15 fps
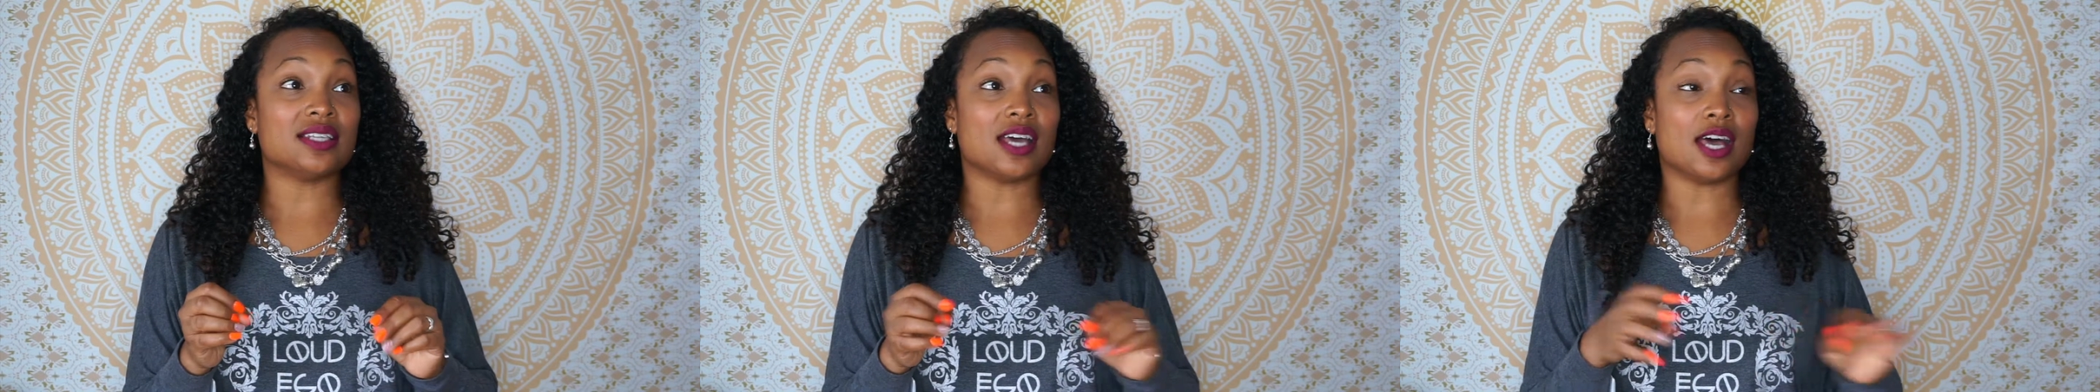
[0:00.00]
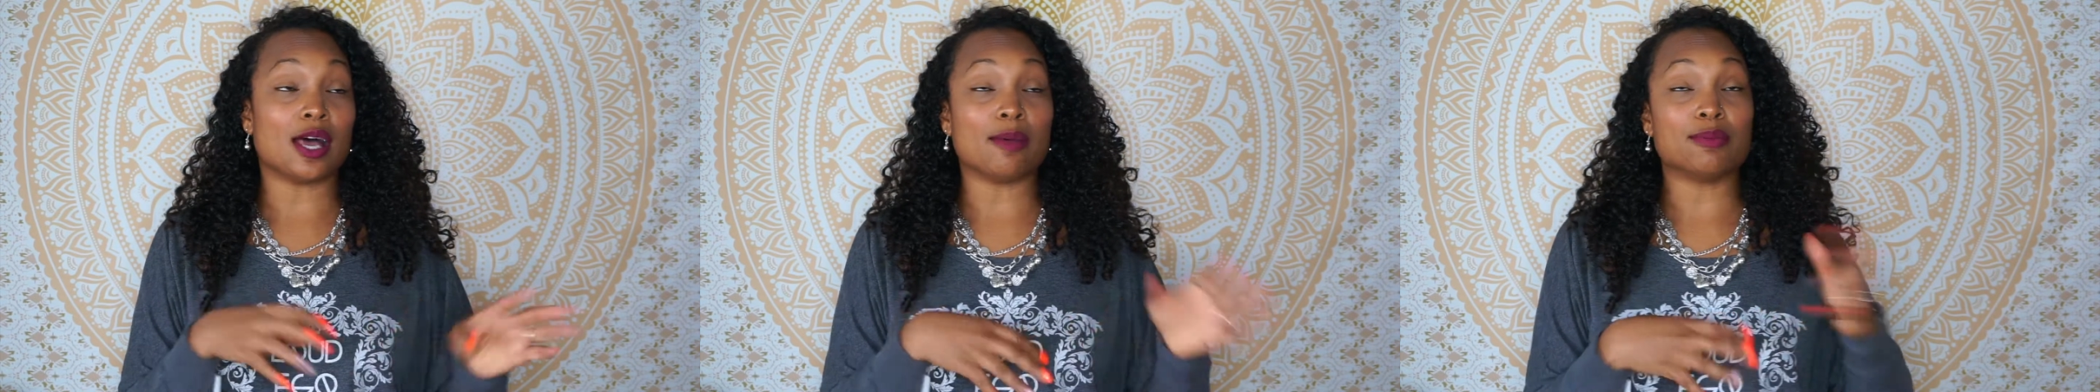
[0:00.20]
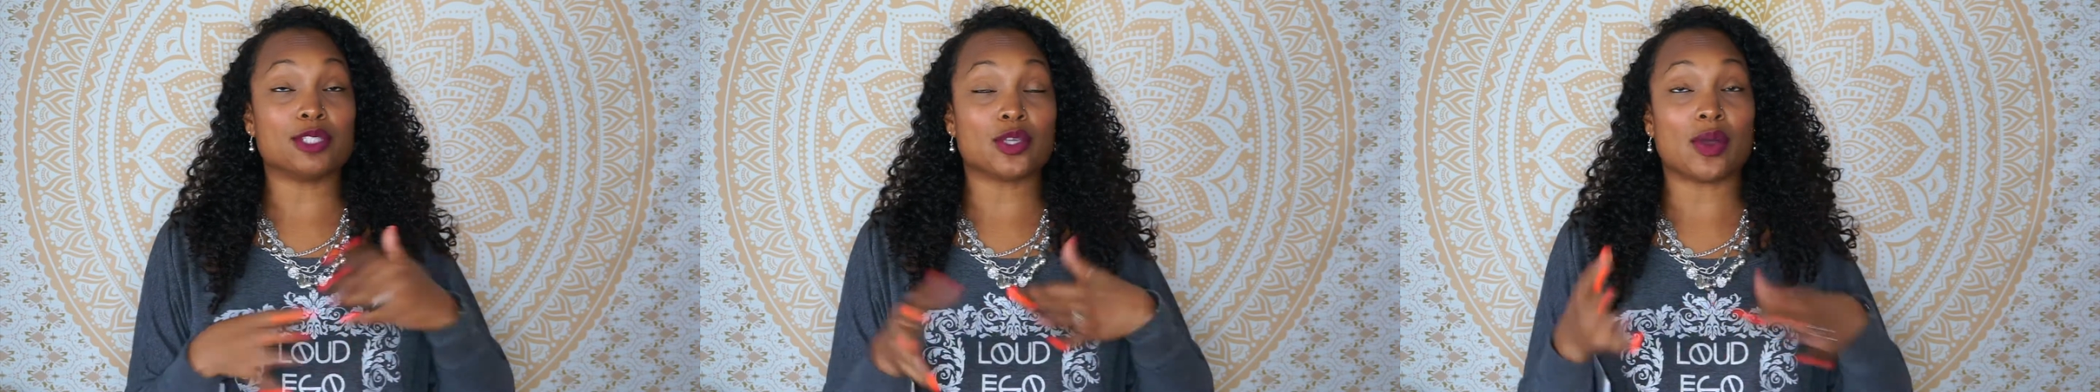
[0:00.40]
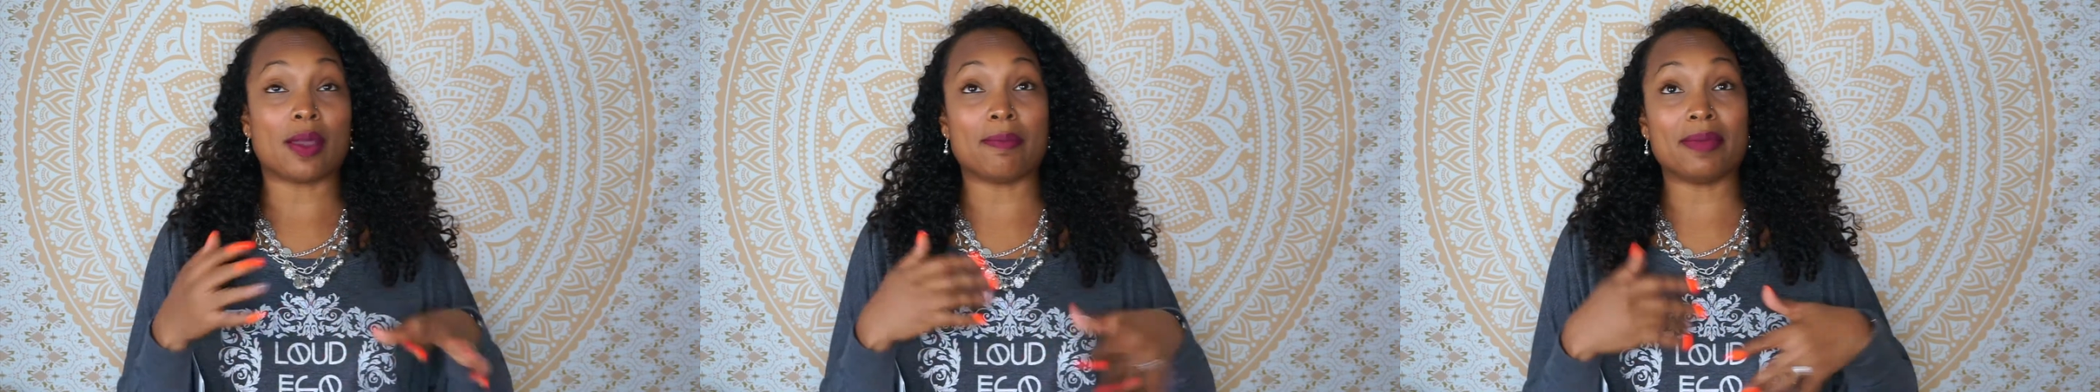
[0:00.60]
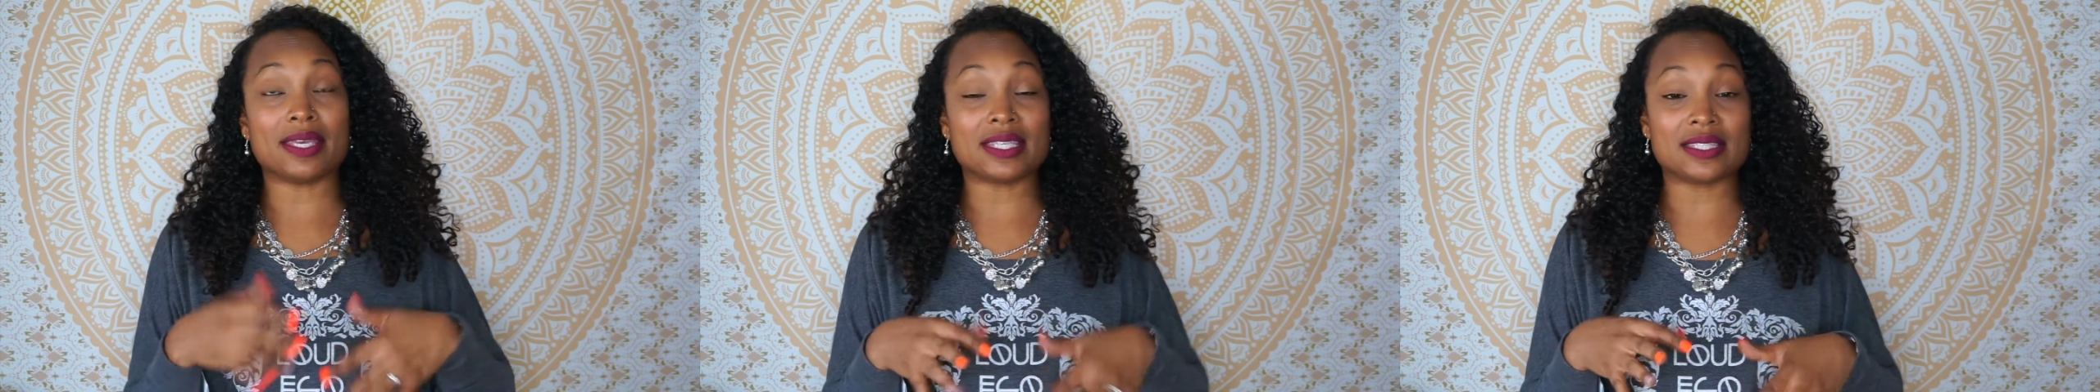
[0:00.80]
um, so I
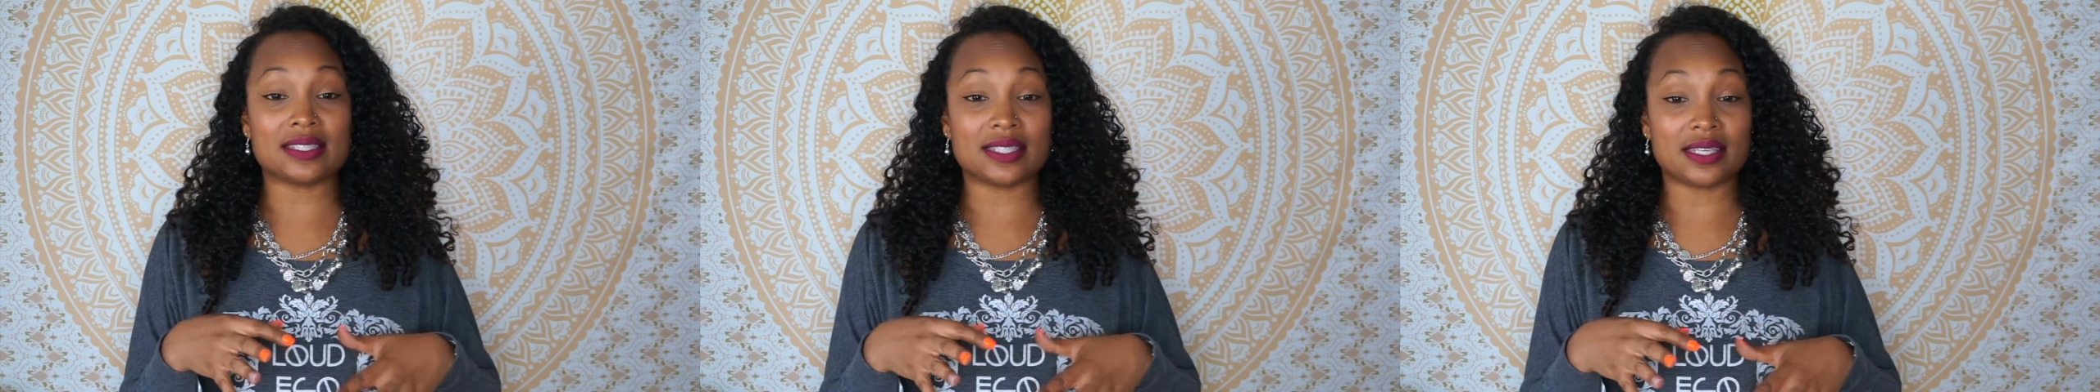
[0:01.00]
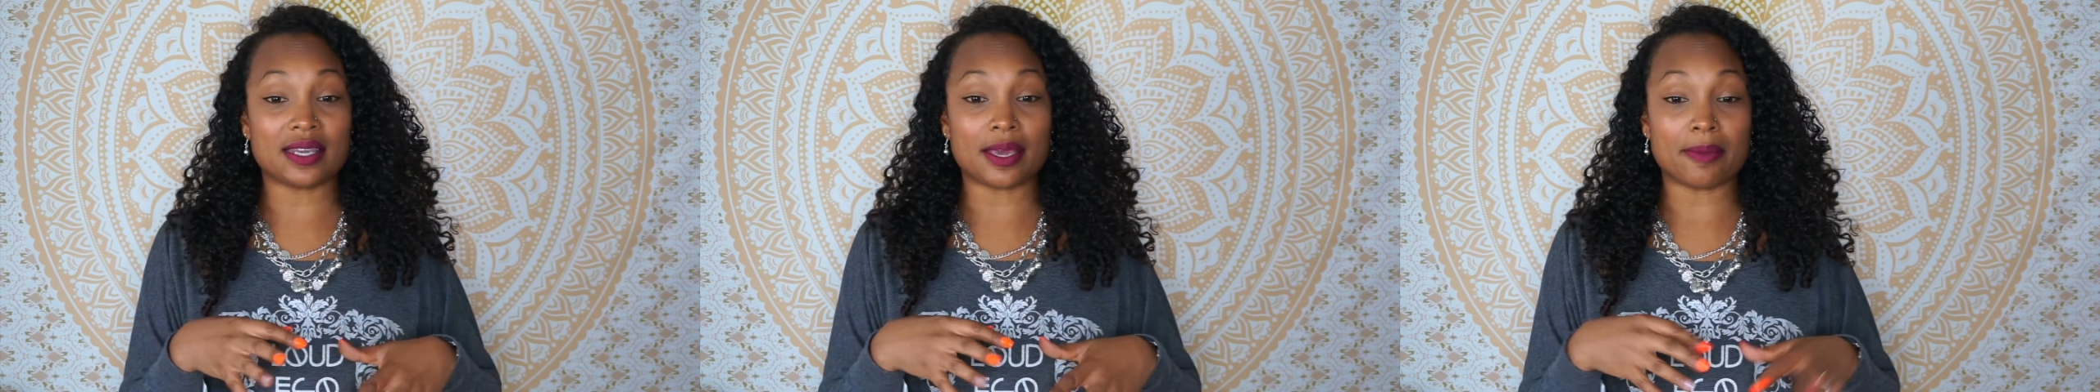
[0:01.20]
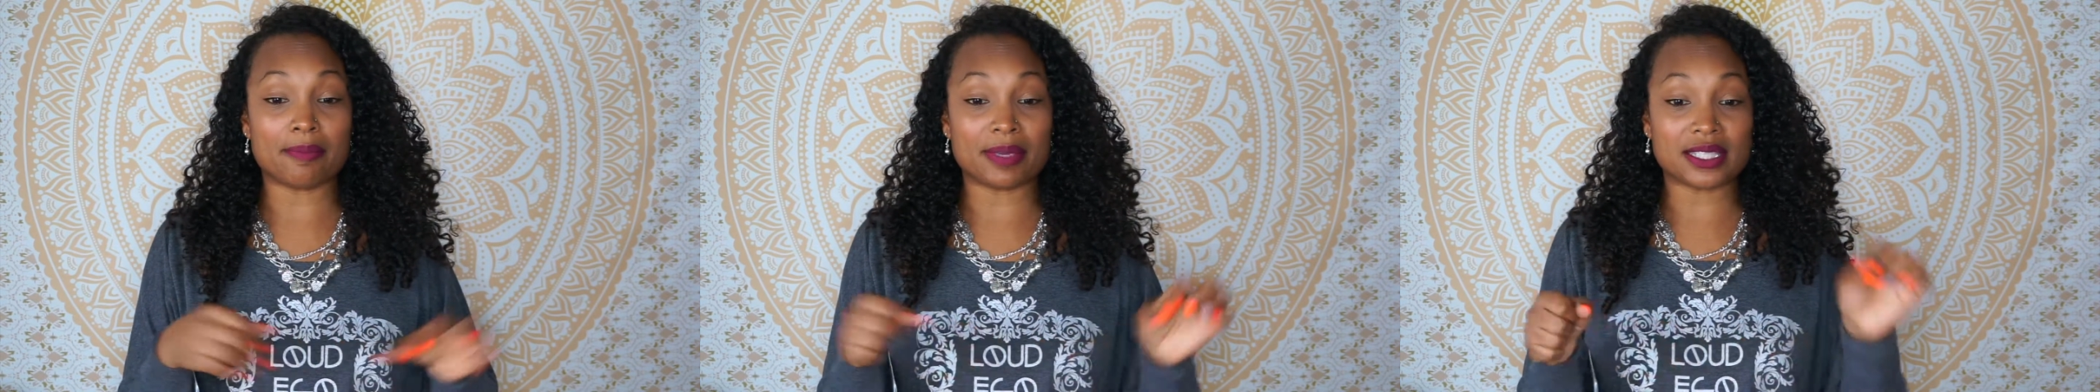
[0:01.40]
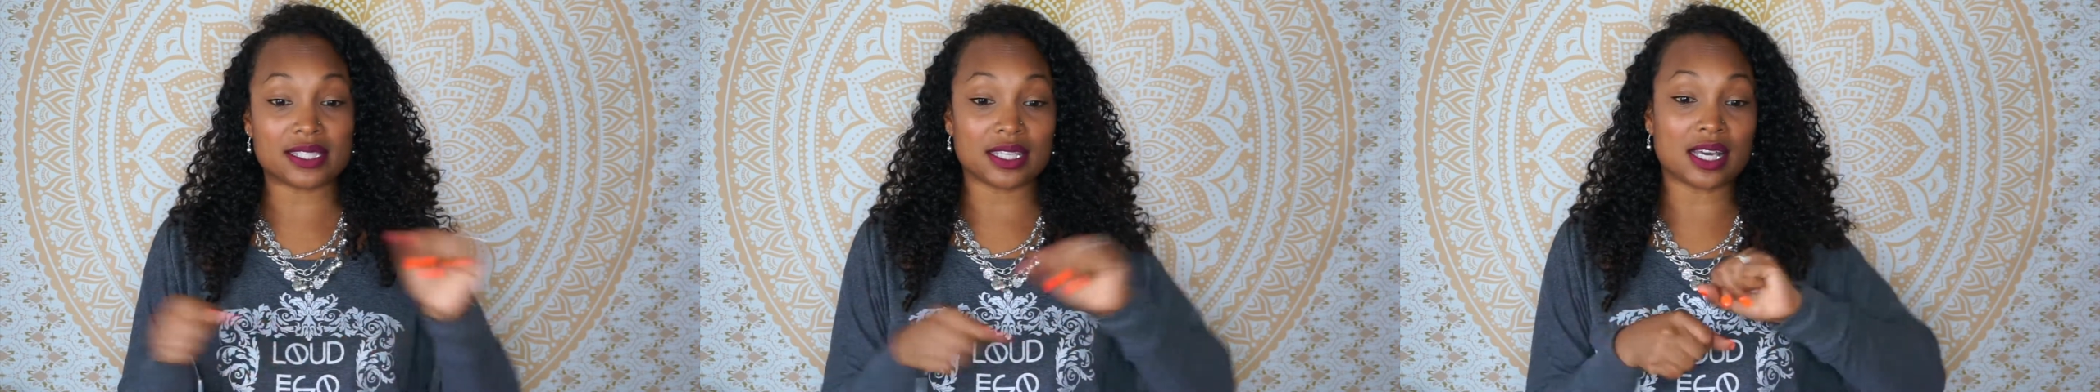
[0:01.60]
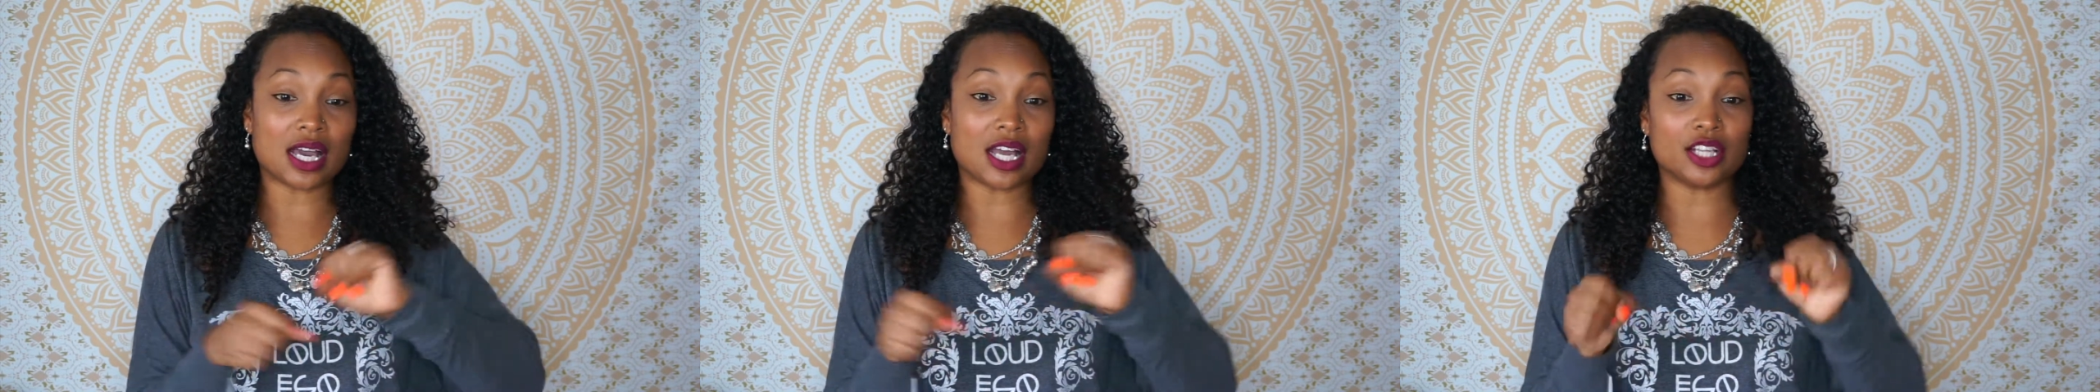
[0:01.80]
mixed it up, mixed the
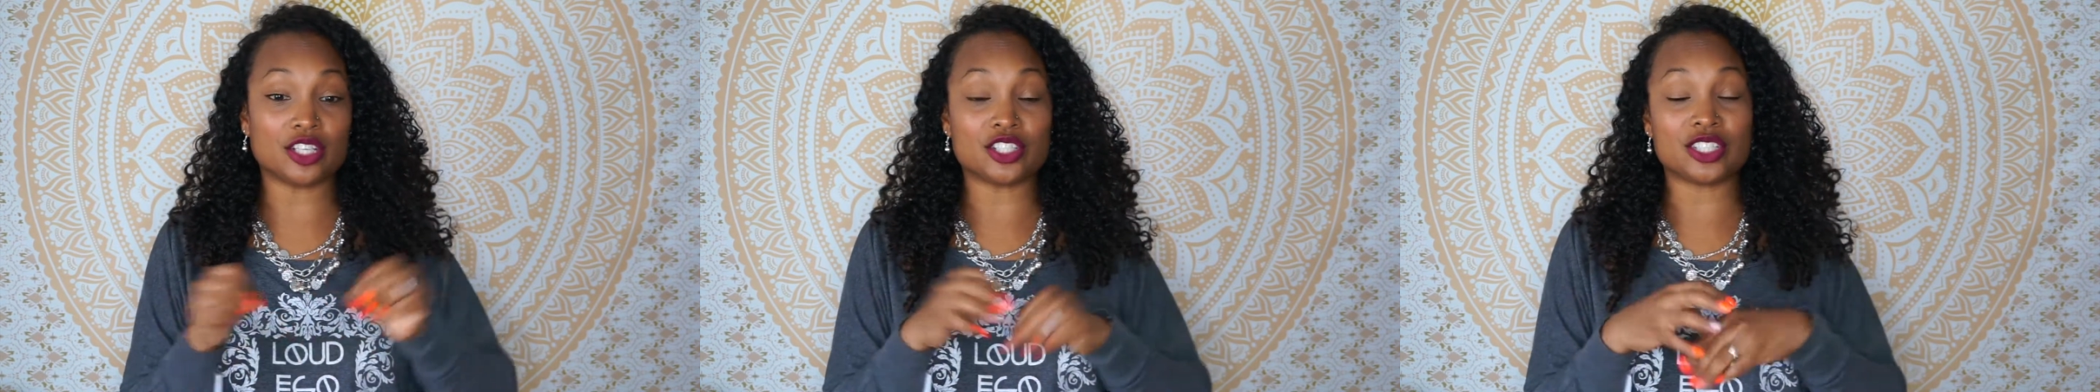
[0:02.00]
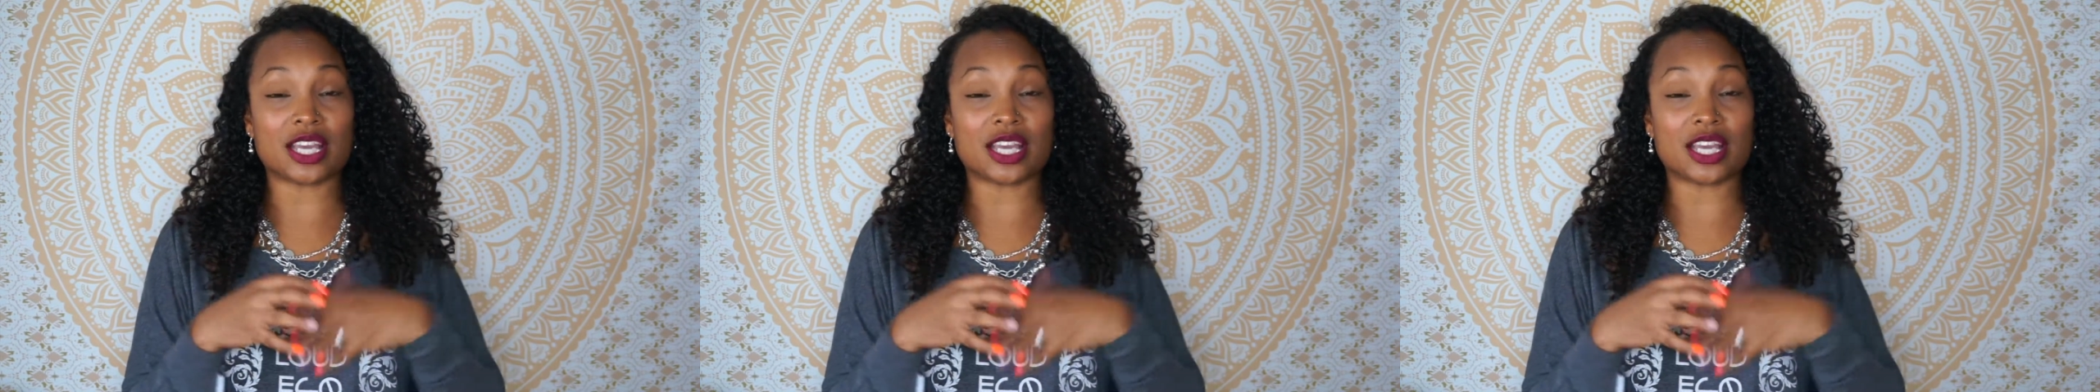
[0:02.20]
colors.